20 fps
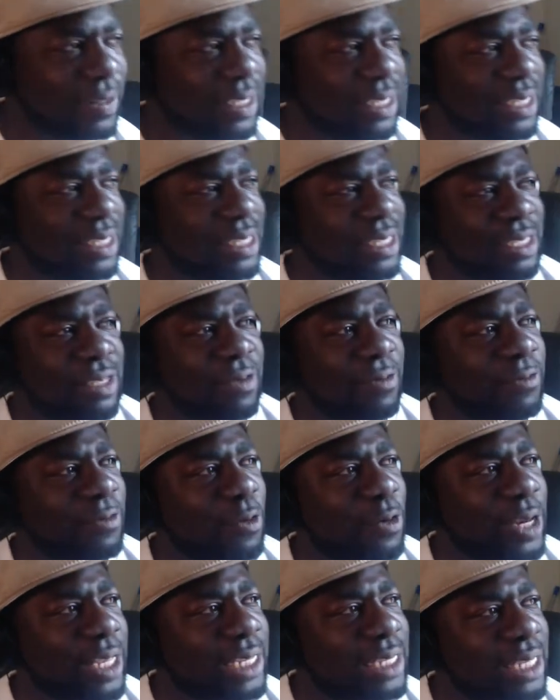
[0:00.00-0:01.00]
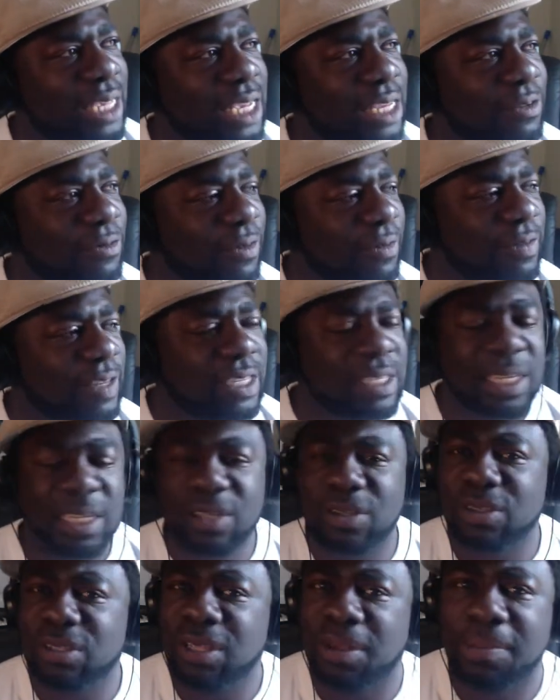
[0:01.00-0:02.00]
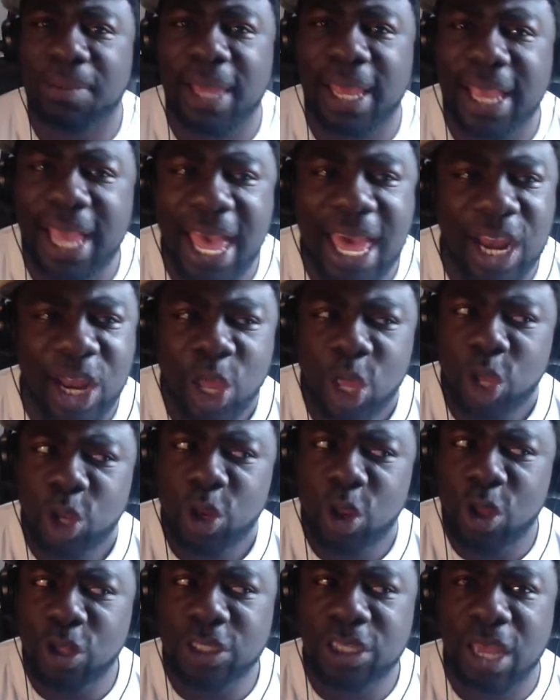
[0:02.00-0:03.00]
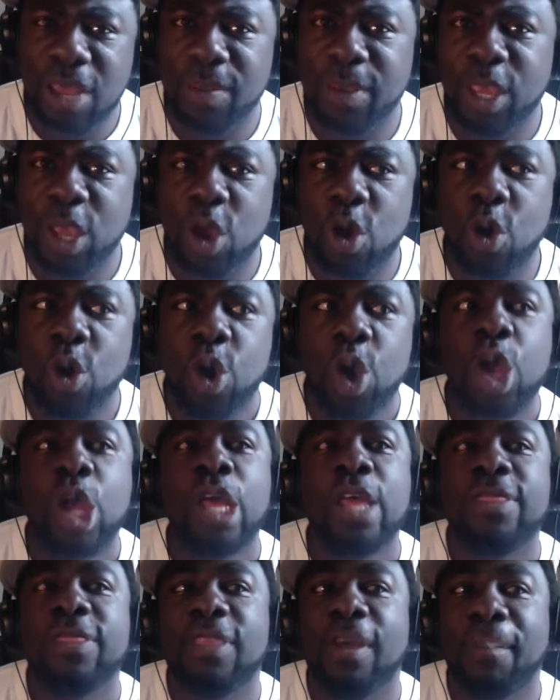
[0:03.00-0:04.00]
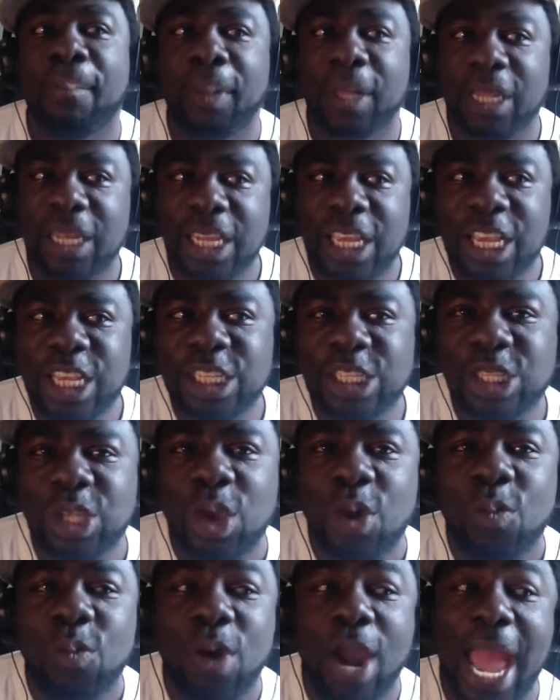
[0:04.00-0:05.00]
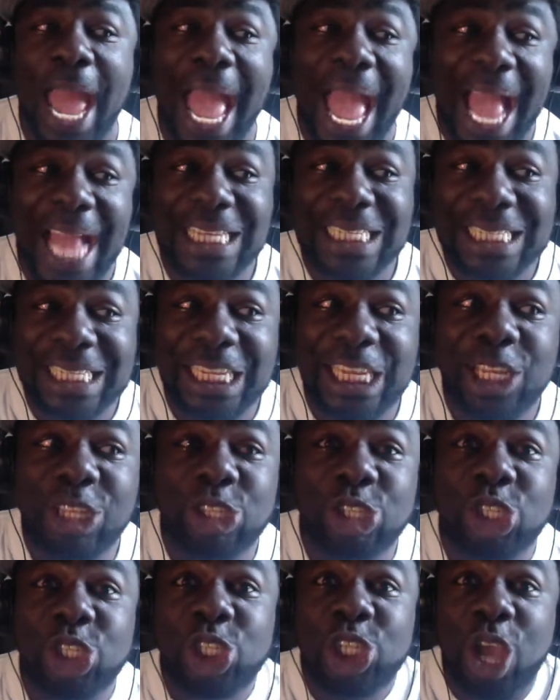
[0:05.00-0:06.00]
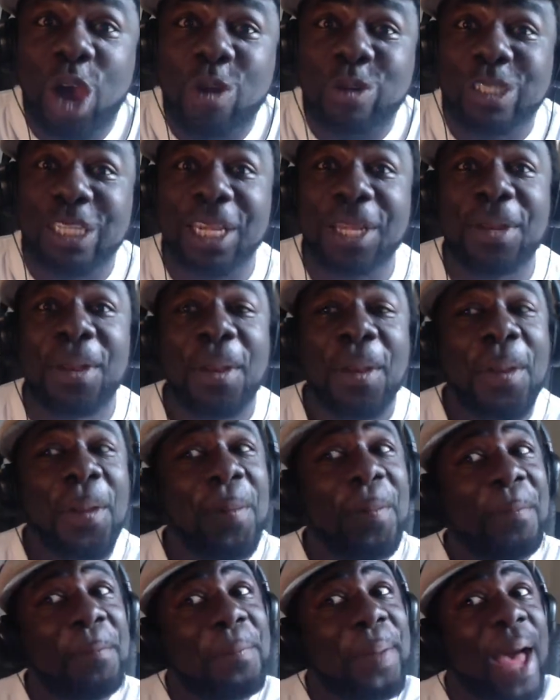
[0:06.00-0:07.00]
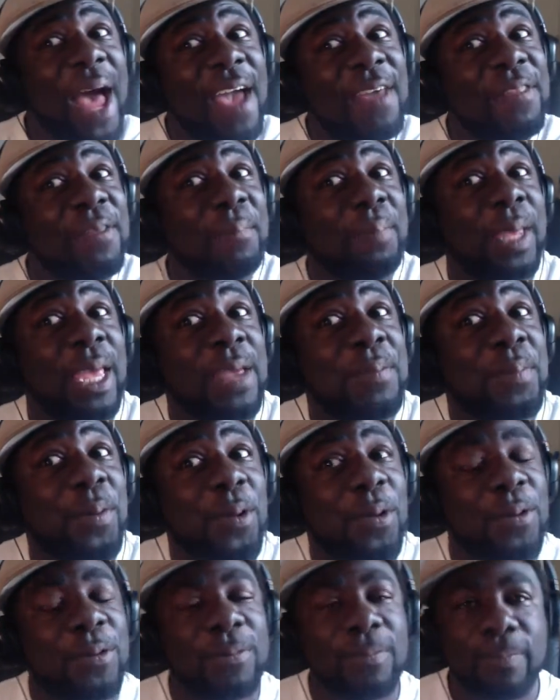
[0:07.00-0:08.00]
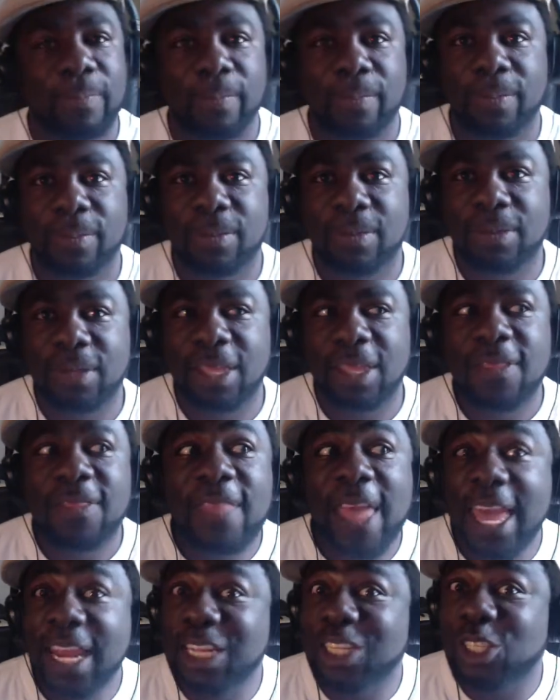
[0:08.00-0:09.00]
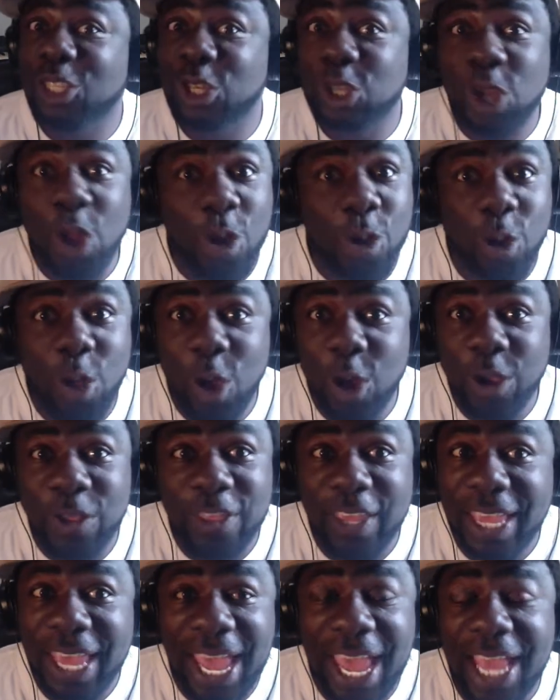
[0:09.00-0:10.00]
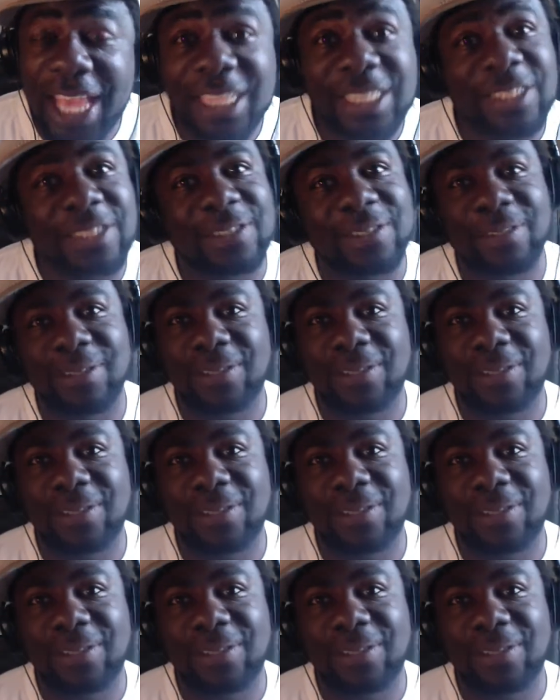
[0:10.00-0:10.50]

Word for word: was uh, 46, 56 or something like that, long time ago, the police were actually chosen by the people. That is no longer the case.